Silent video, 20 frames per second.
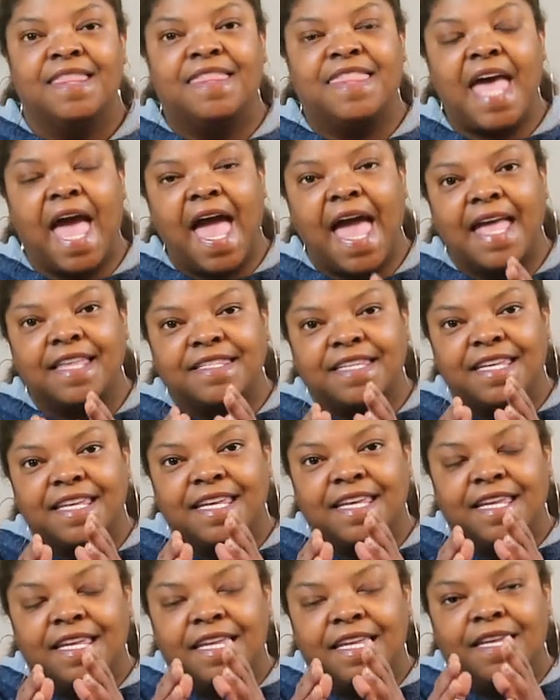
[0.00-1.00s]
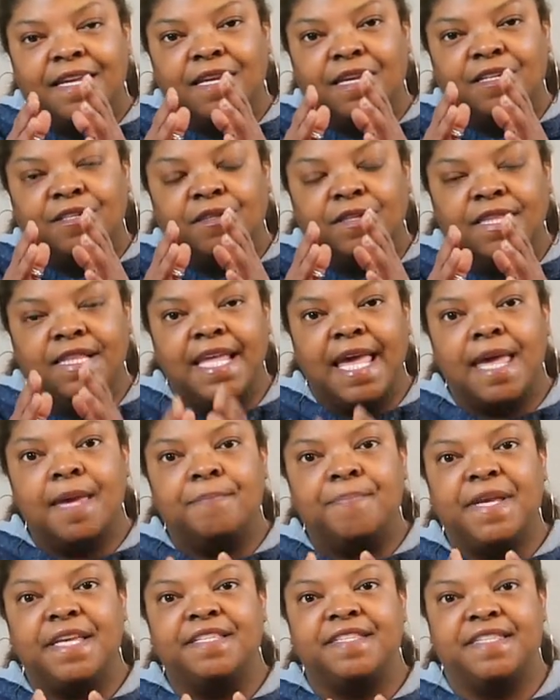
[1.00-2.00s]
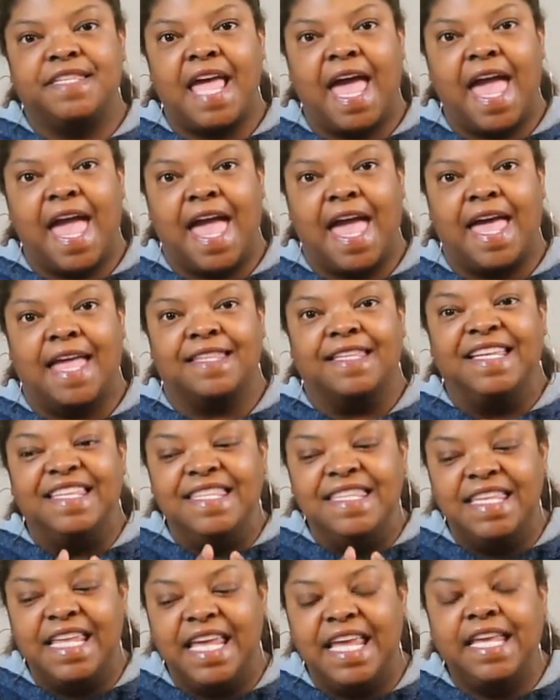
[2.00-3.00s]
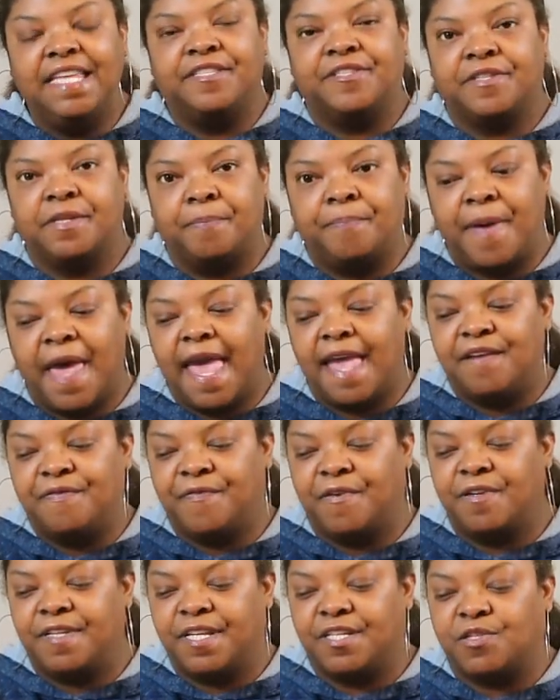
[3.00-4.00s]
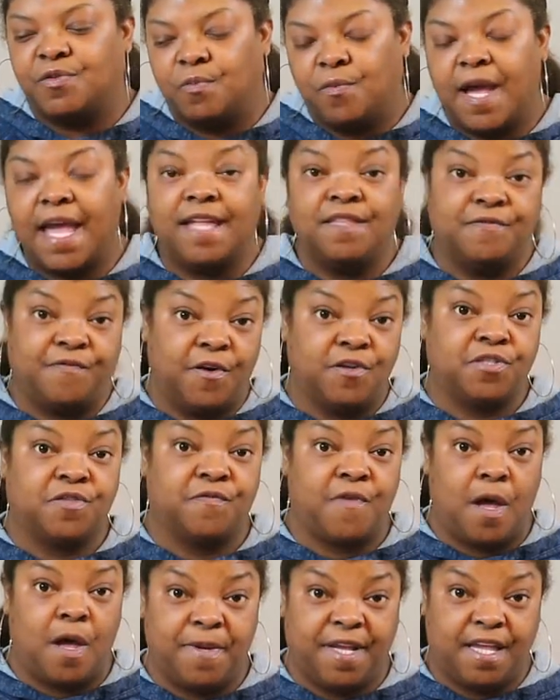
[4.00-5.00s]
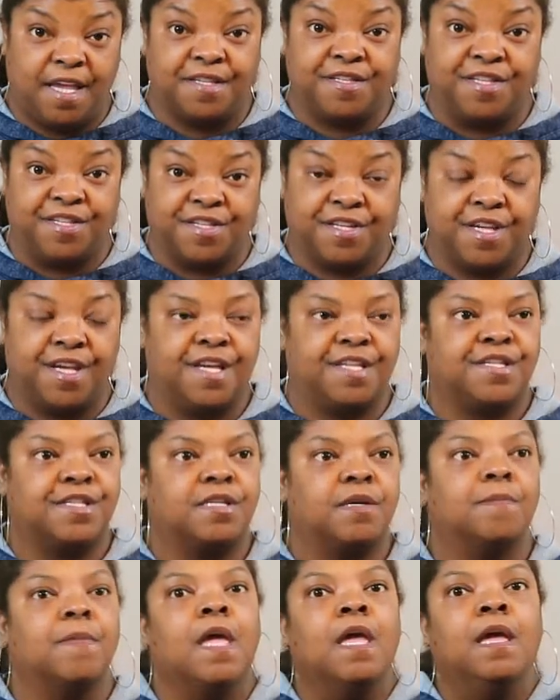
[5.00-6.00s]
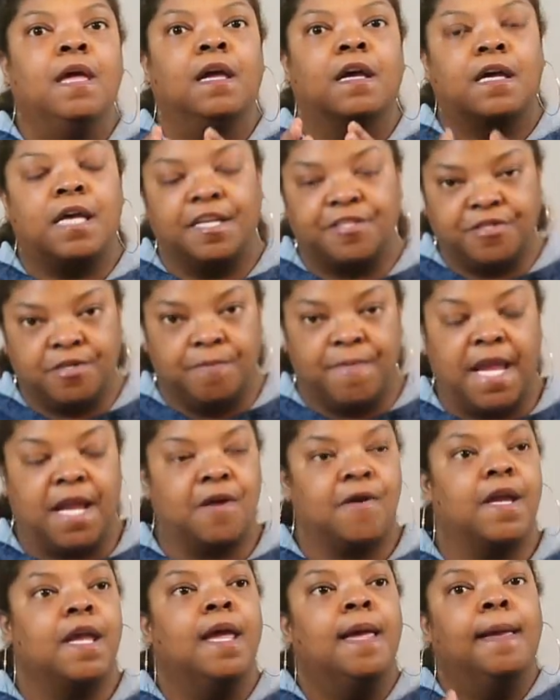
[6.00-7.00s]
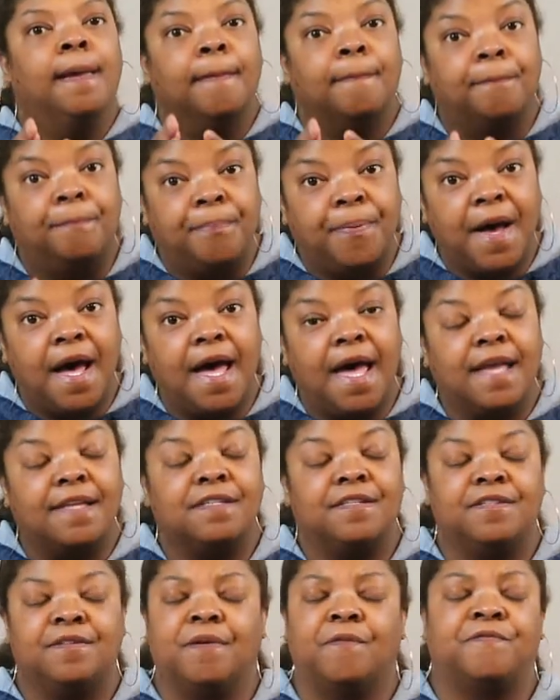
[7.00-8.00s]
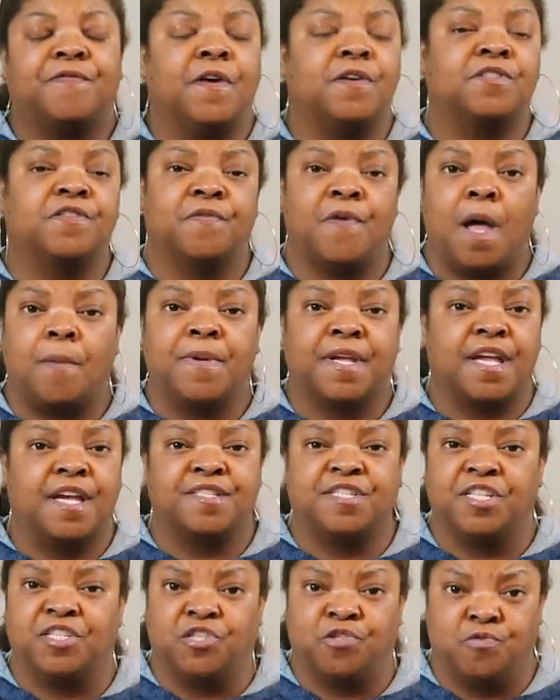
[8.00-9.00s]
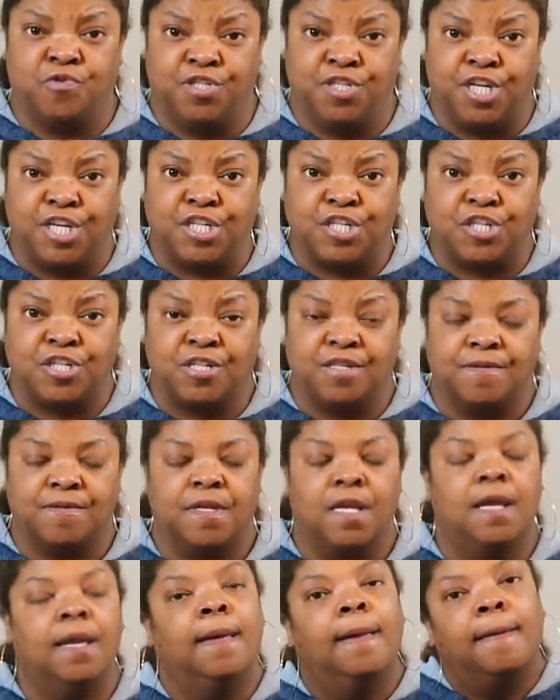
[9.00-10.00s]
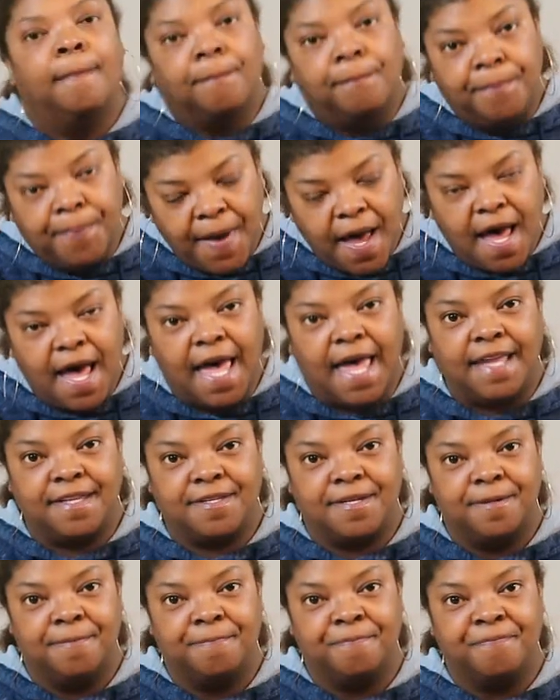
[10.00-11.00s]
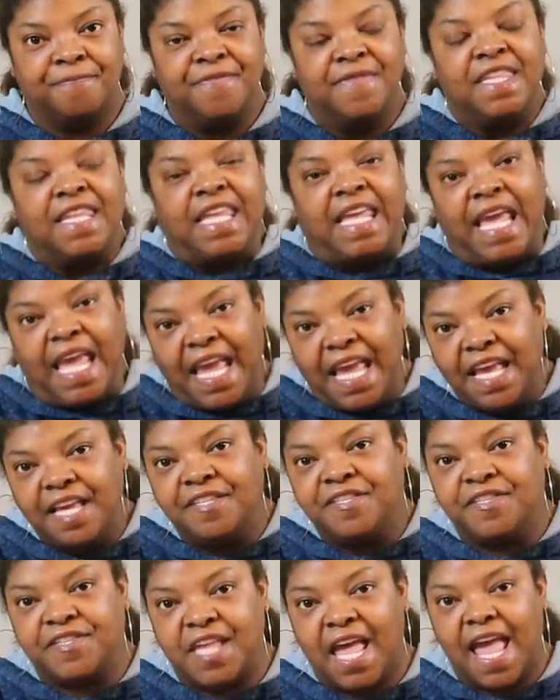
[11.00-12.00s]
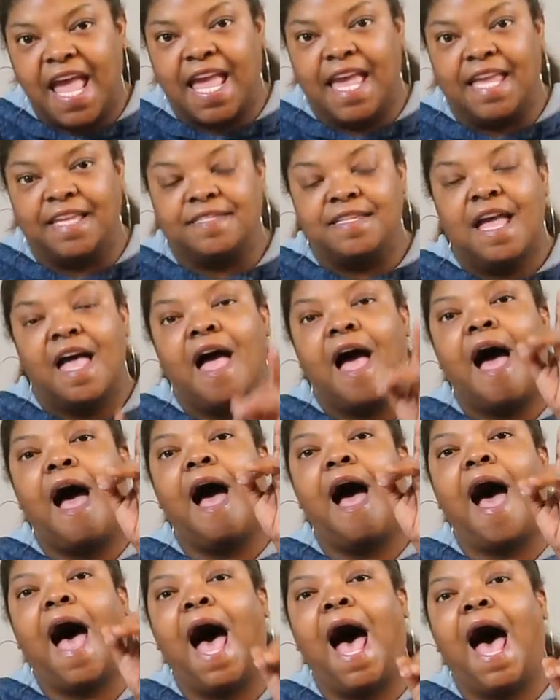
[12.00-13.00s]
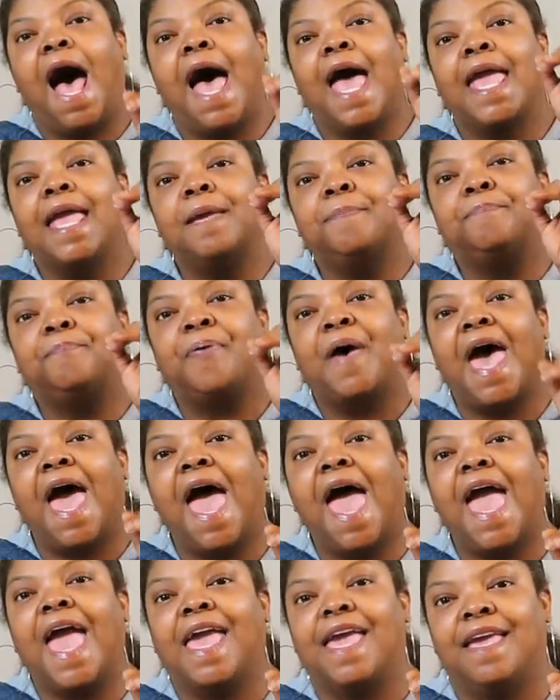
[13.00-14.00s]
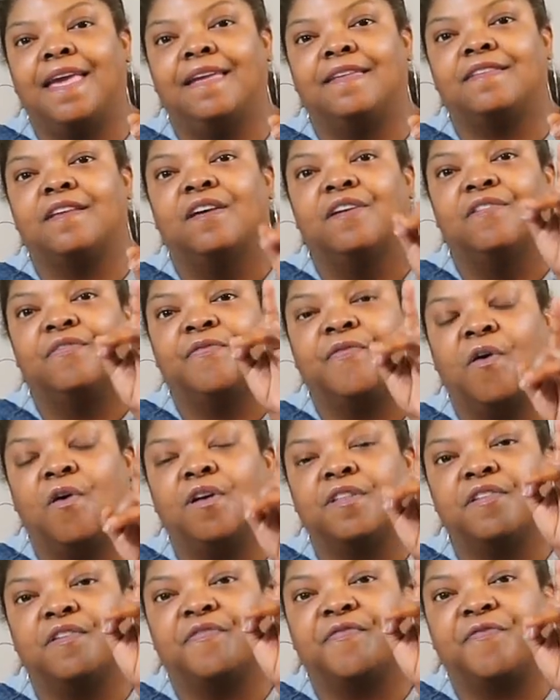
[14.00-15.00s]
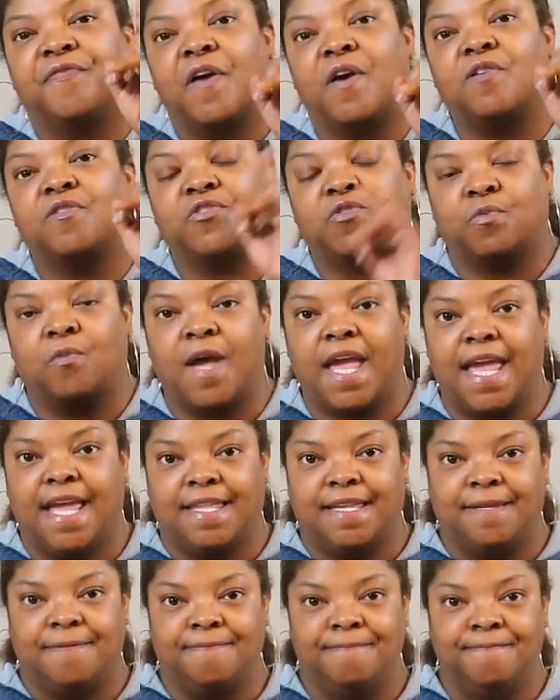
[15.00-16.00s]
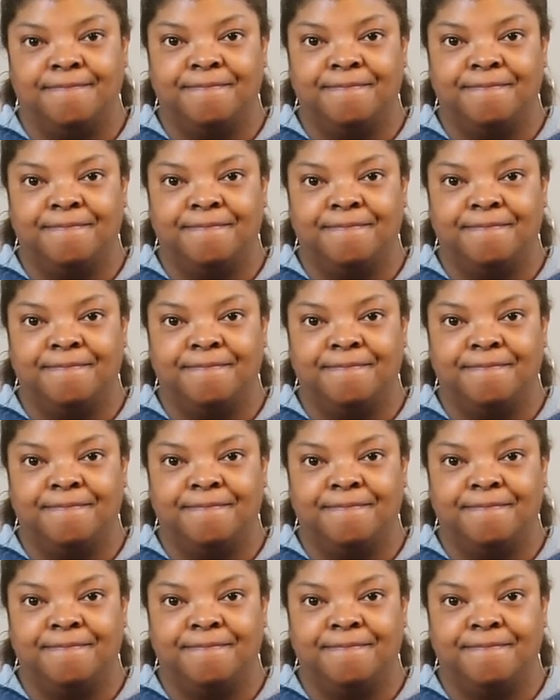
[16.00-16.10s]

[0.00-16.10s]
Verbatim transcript: that Libby's dad needs to pay for this wedding, first because it's customary, but first of all, because it's tradition. But he said, I paid for the first wedding.